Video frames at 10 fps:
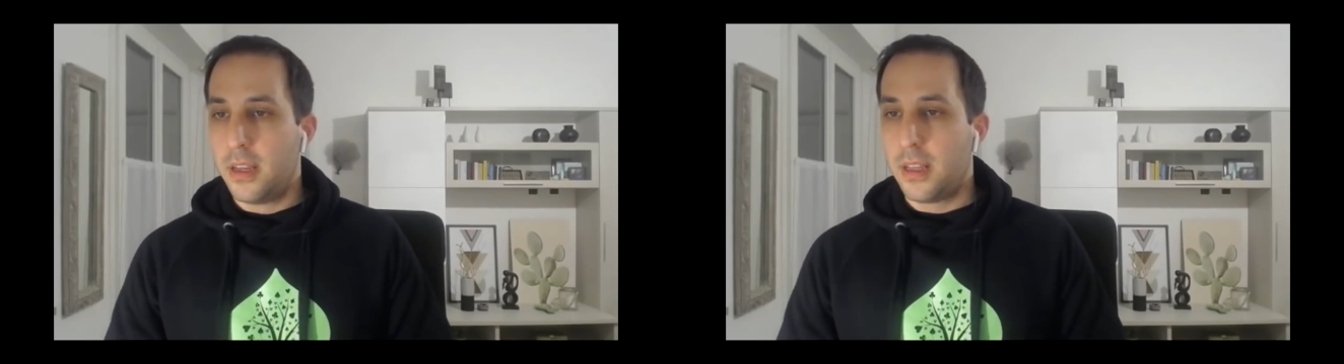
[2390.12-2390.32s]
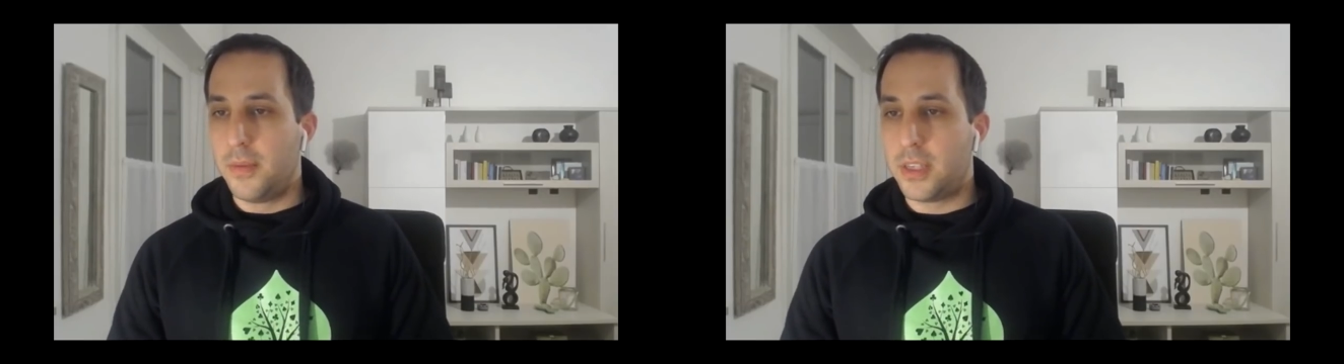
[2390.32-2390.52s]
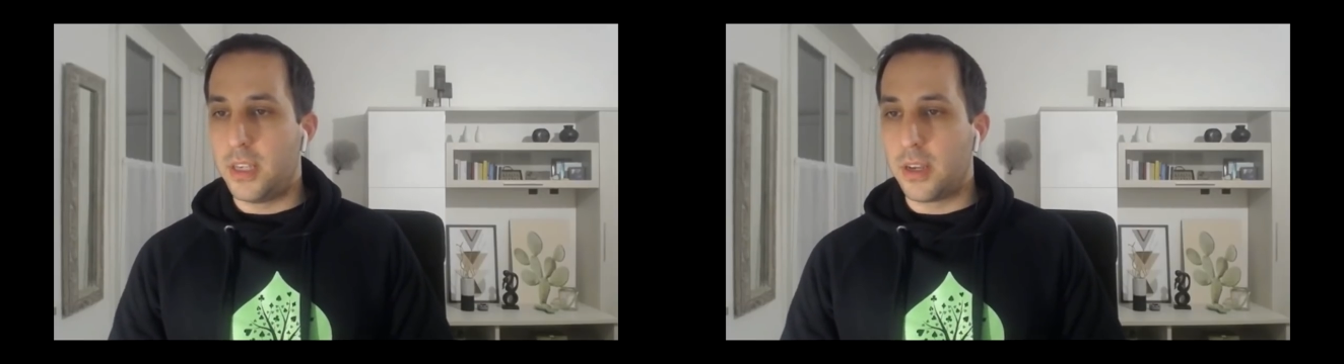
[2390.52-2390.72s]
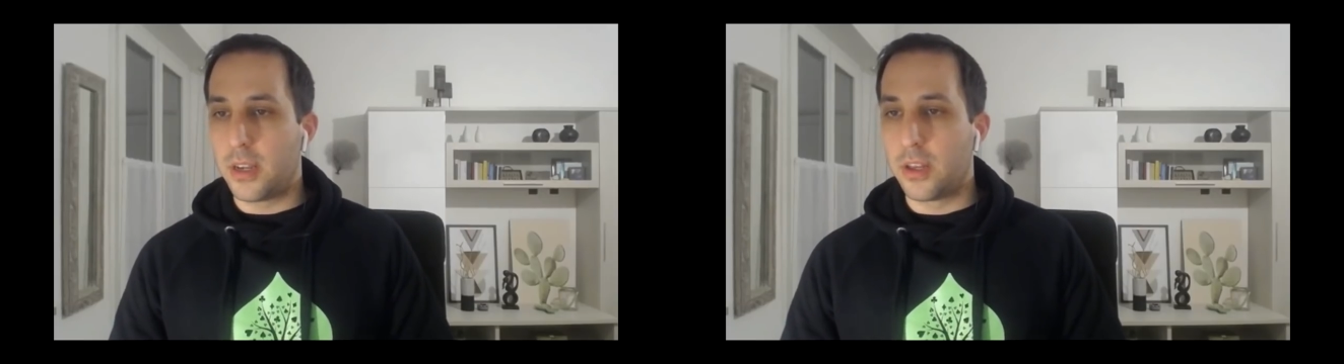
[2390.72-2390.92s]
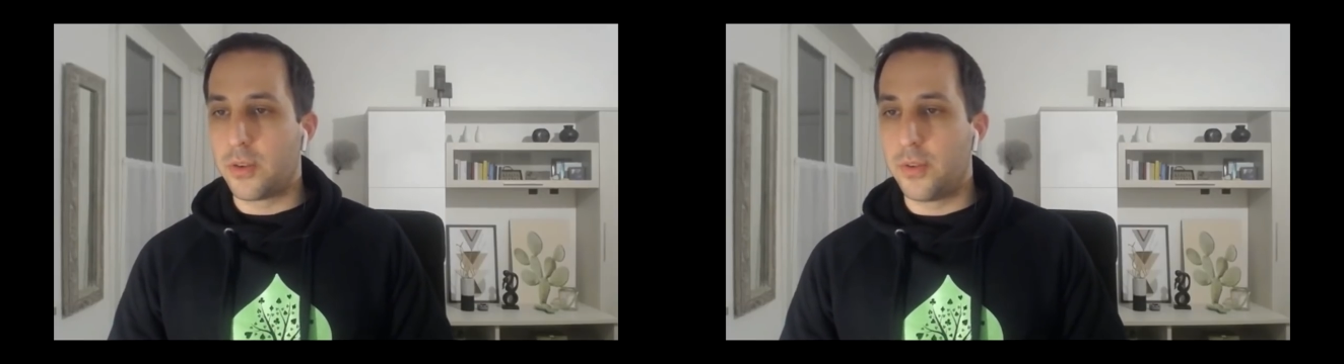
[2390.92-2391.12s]
Let me see. I'm going
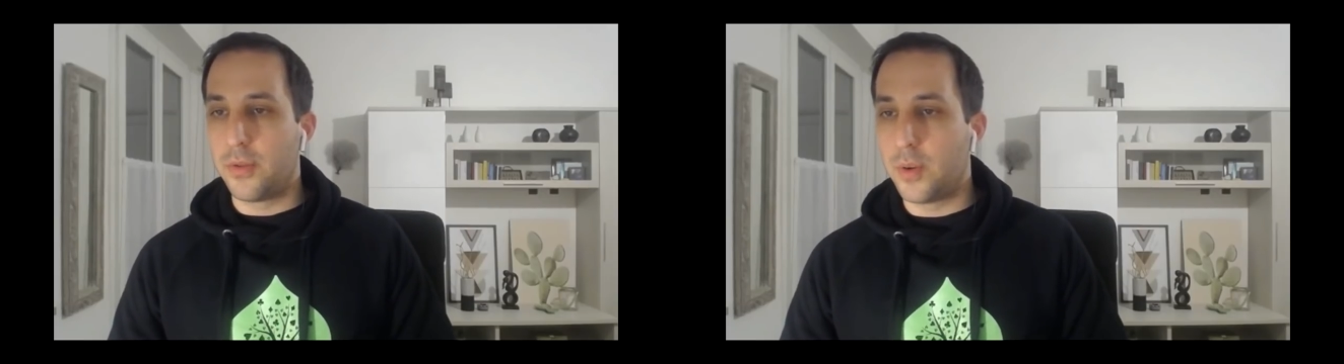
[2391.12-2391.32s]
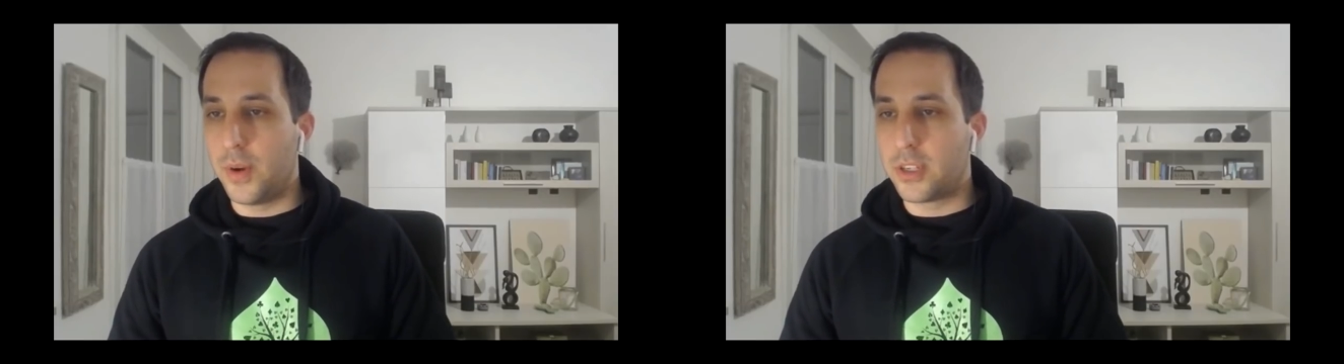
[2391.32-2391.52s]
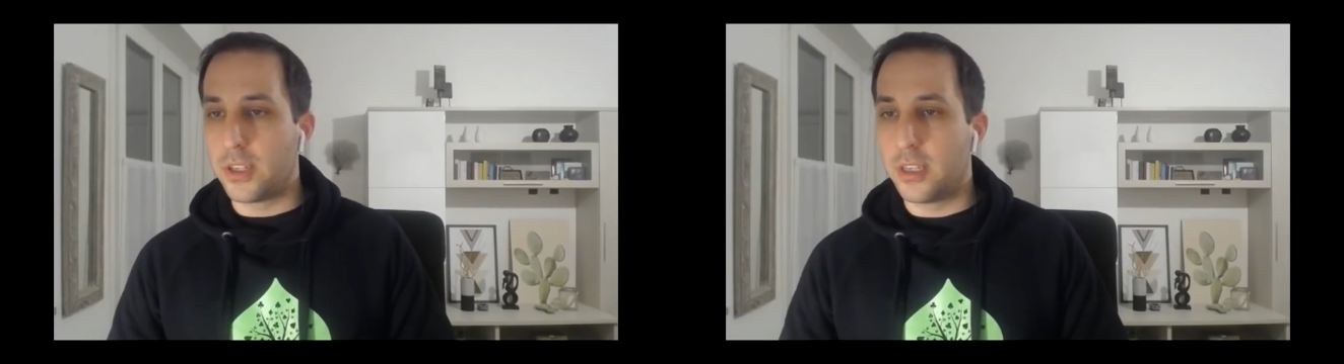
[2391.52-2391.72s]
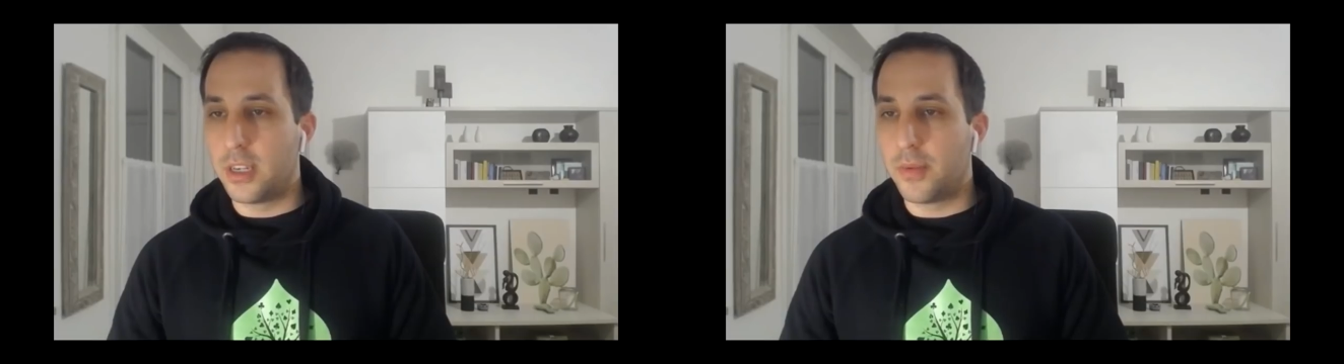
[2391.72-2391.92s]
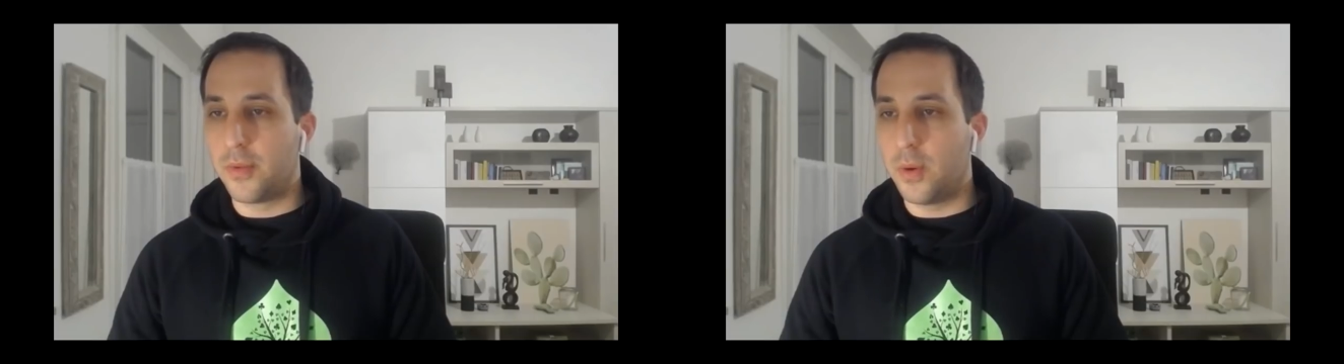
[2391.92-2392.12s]
to look through a few questions
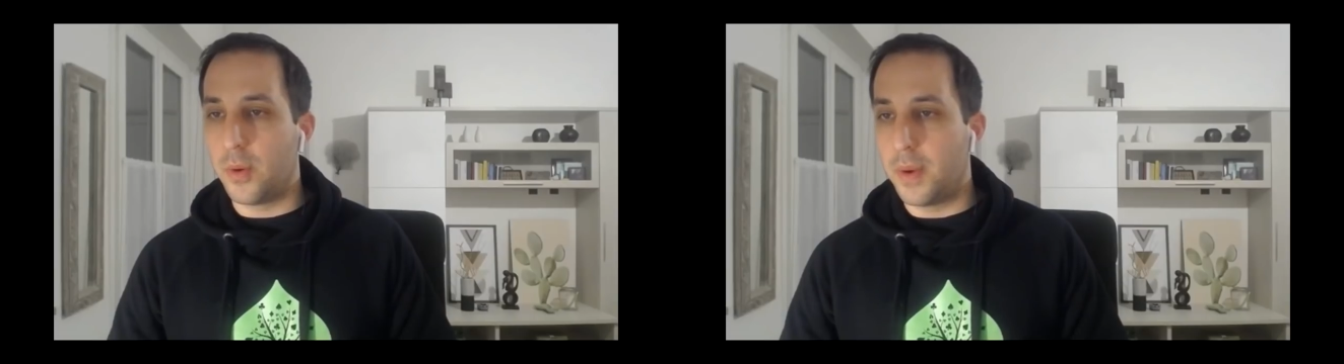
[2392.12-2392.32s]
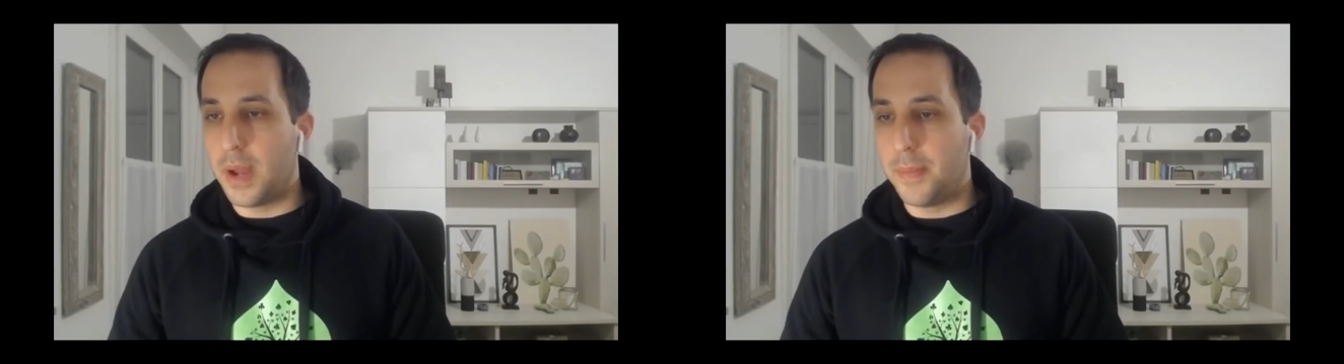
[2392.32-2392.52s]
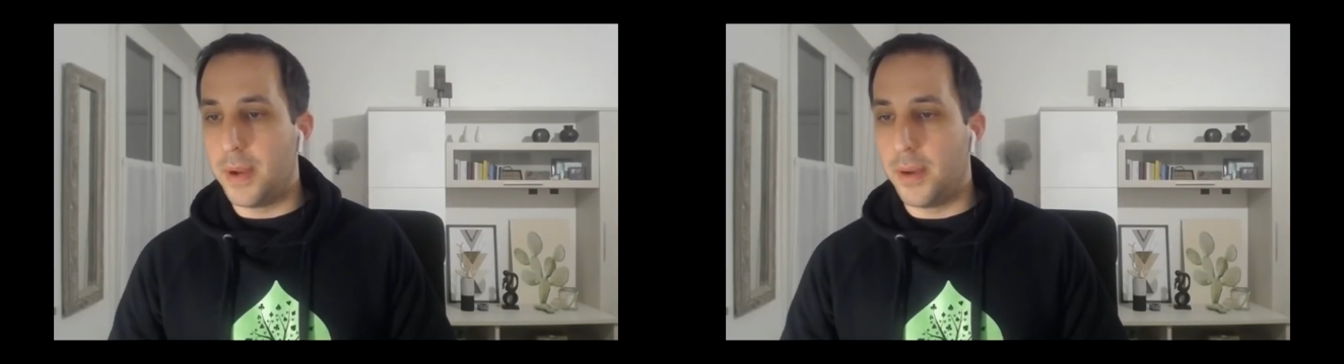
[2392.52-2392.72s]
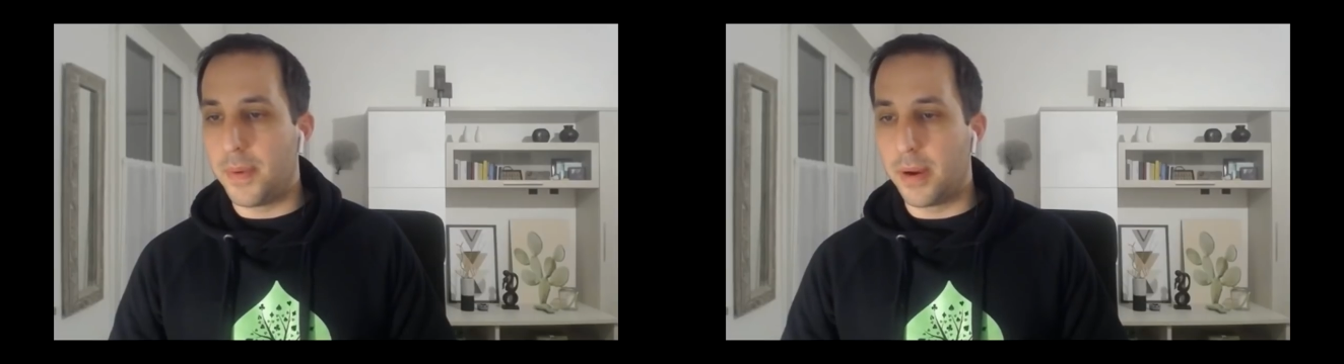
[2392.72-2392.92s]
here before we wrap up.